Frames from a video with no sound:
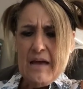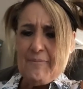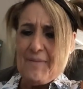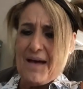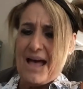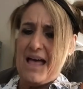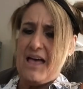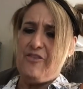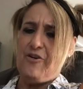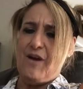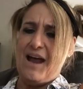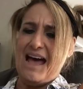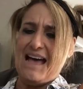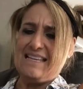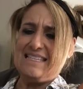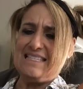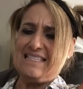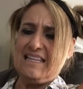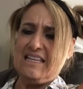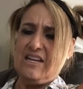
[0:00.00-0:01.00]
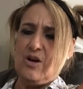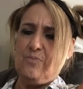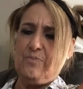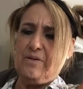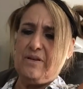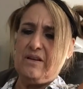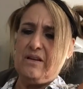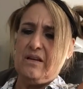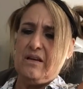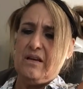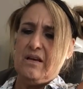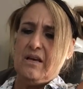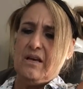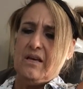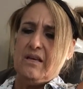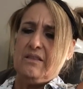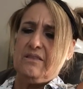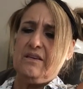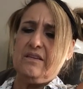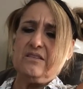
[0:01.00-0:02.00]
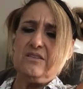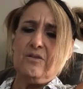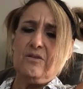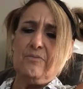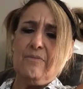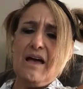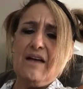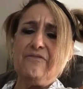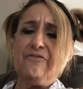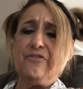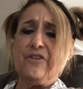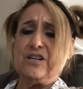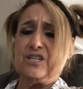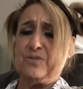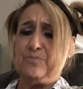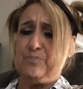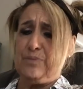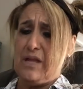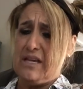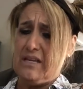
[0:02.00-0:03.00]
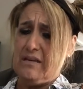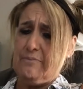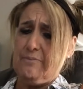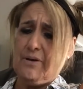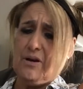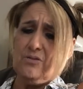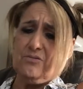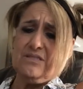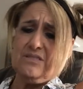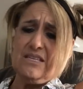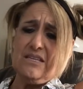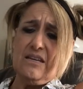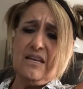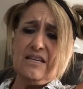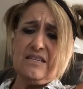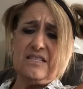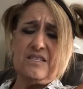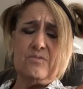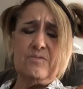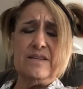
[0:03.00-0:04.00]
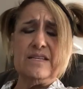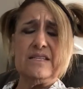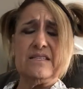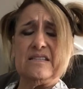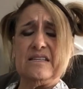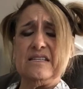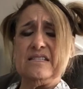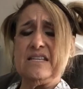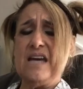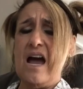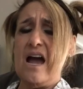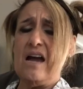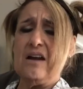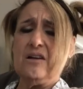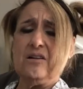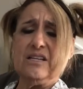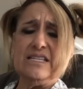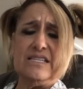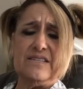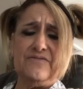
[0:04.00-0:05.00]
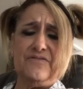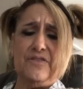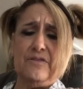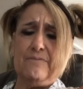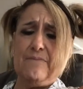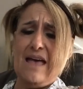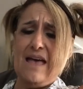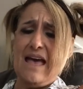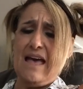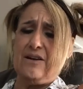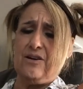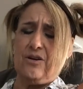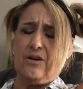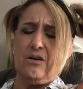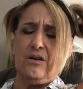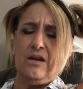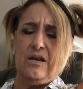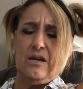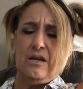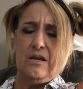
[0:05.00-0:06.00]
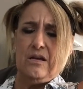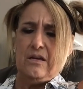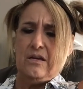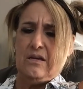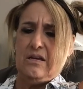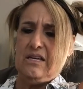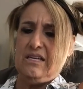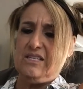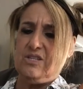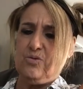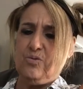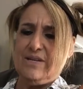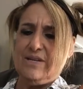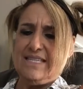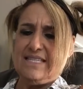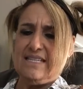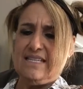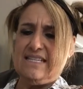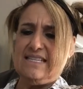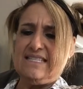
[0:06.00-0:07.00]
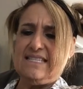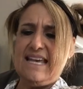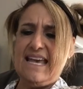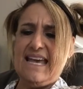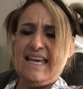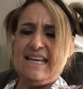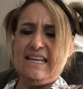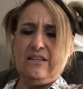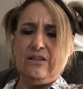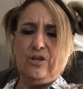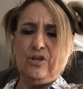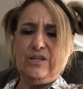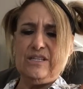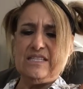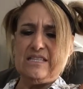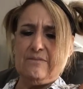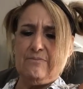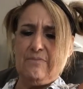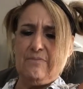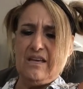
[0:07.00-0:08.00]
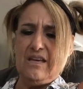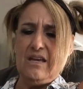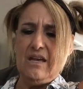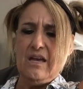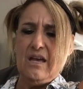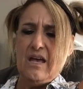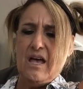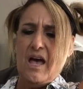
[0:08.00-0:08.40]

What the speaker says: My other eye slid open. These are my fresh bloody bones, and next week's an entirely different matter. He twisted his head and looked at me.